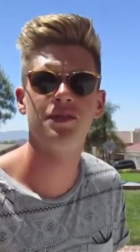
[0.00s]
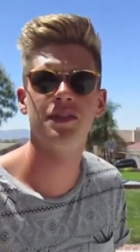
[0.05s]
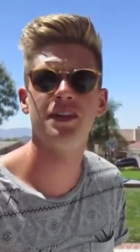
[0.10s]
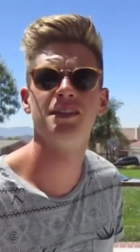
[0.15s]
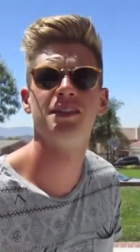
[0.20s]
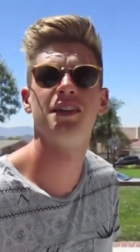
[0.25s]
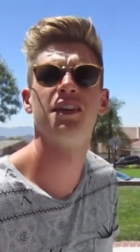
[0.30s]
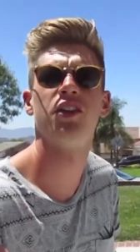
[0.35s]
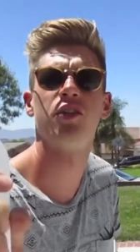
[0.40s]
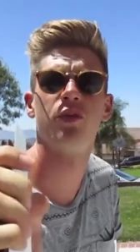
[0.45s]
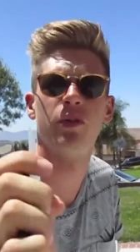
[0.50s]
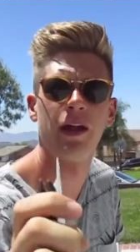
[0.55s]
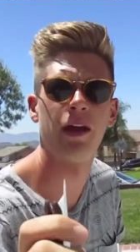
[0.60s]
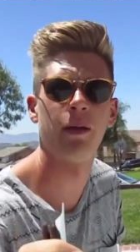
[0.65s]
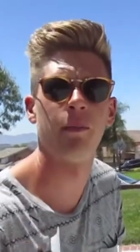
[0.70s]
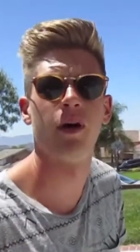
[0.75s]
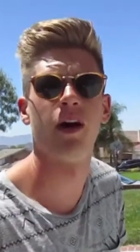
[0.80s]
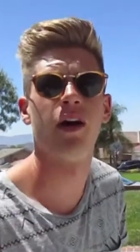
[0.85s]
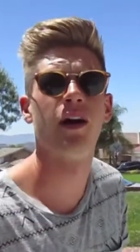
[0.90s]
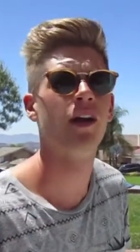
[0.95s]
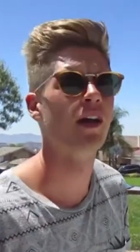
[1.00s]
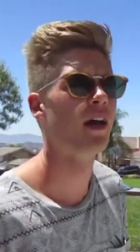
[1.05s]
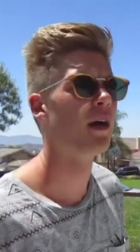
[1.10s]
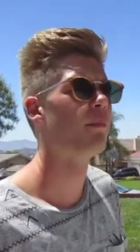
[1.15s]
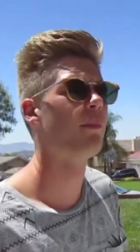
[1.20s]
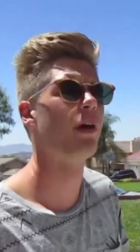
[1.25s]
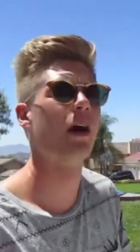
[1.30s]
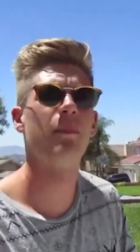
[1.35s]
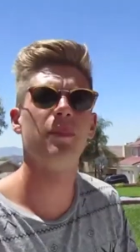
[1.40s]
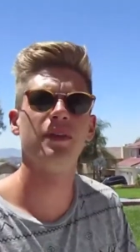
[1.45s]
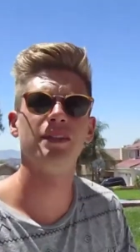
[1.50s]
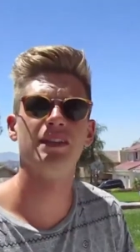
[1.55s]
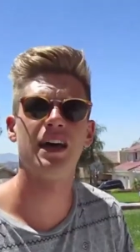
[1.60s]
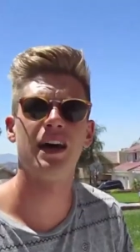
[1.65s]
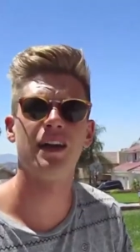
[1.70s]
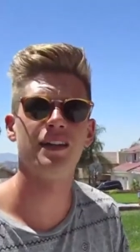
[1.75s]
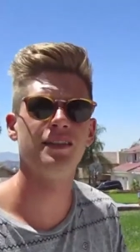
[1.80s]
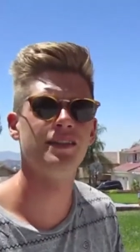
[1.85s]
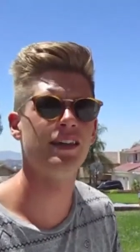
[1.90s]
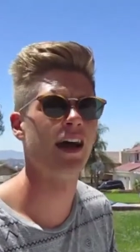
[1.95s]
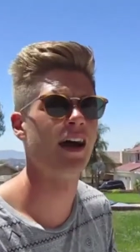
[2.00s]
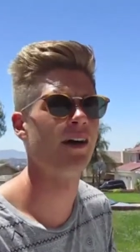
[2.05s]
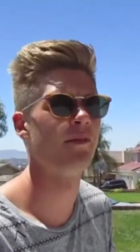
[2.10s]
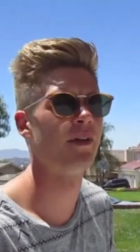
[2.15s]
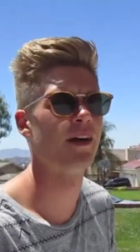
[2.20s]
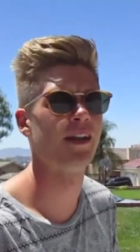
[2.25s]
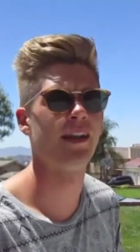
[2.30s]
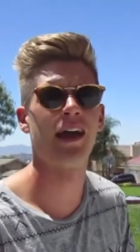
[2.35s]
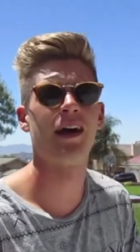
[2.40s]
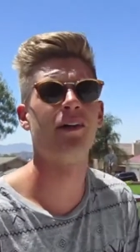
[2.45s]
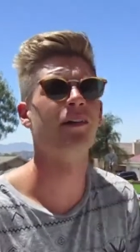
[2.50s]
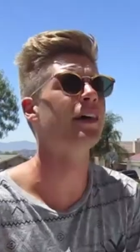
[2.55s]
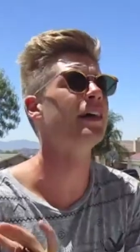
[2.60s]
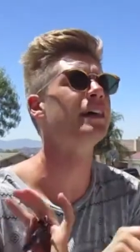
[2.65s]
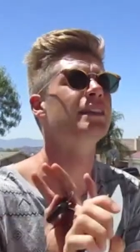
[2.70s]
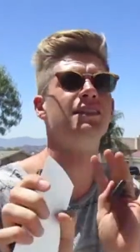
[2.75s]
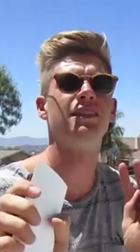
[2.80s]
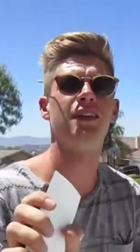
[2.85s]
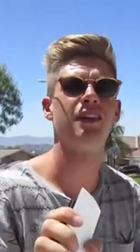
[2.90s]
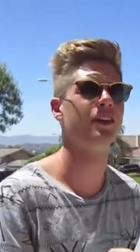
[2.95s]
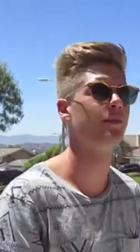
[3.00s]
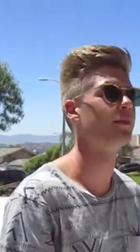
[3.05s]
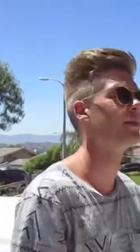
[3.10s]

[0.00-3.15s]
visit Grandma. Papa's out of town right now. It's gonna